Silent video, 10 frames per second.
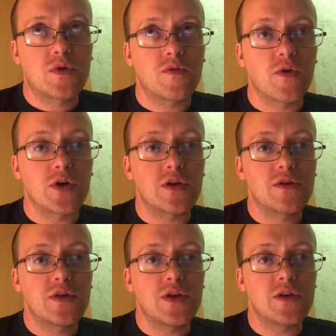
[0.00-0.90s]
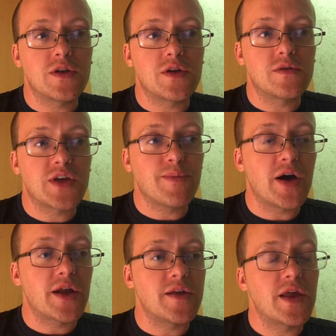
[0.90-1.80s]
convert it into Thai
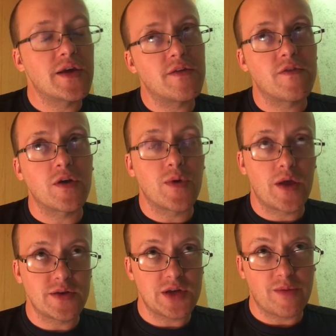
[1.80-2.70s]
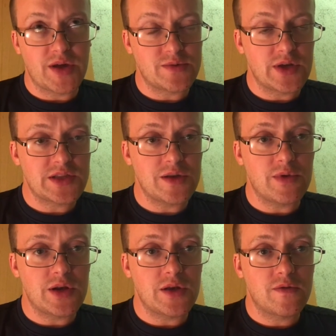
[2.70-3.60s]
baht, and then I figured while I was there I might as well get some
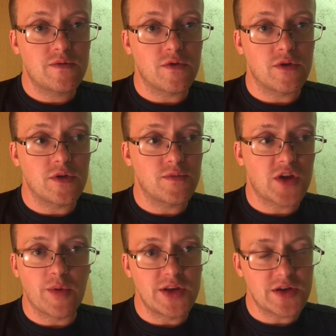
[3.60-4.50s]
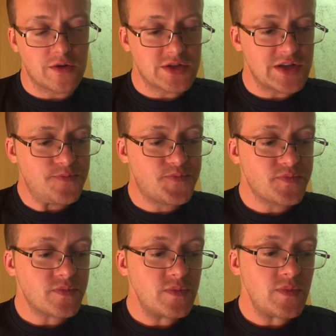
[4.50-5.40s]
for the Taiwanese currency.
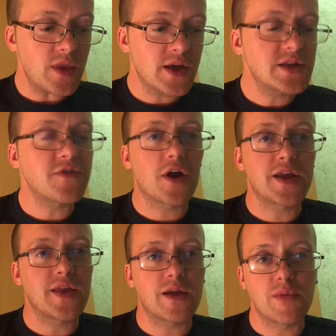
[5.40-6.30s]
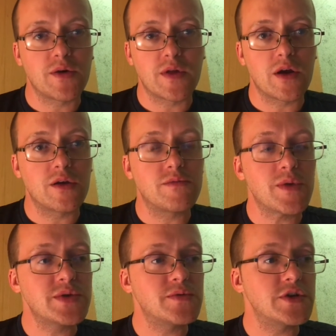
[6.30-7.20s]
I figured I'd get like a meal there and
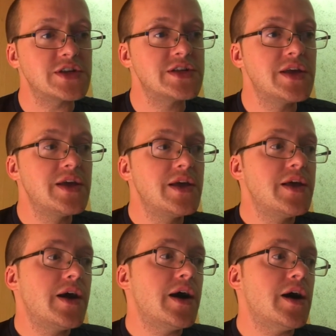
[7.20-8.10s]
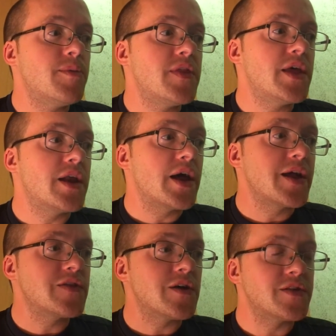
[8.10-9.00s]
maybe some drinks. And then I
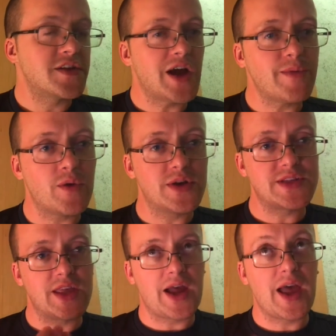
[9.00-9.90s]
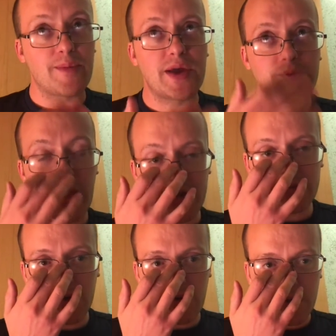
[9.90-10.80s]
get there, and the timing was like I had my
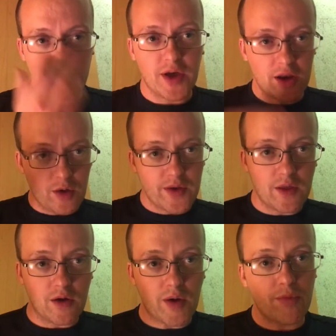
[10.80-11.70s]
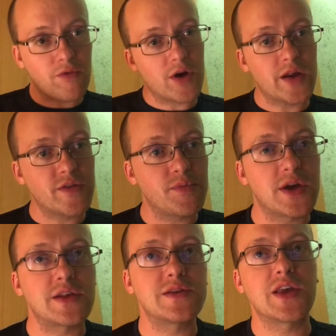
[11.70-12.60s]
last meal on the plane going there right before I got off the
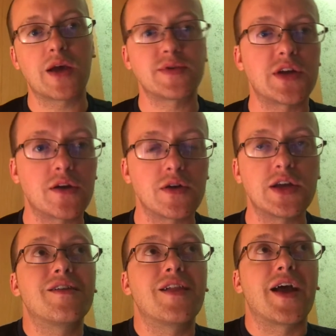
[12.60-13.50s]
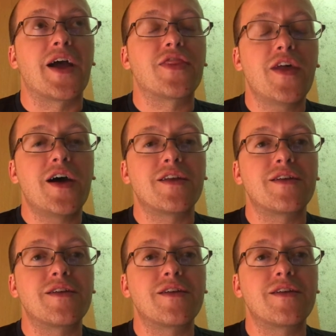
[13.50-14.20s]
plane, so like I wasn't hungry. Like I thought